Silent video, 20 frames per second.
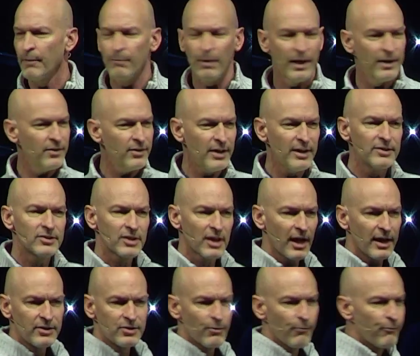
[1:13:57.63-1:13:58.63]
by these
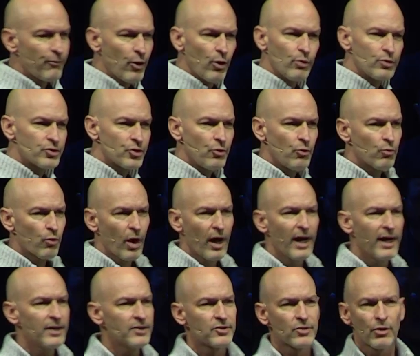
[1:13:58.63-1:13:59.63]
kinds of folks who
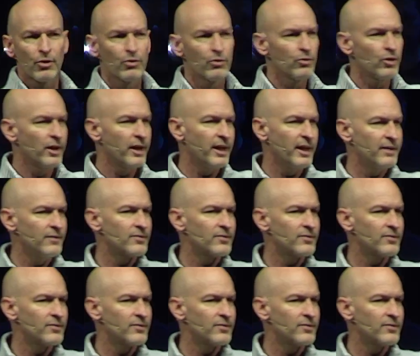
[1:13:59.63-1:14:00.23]
rise early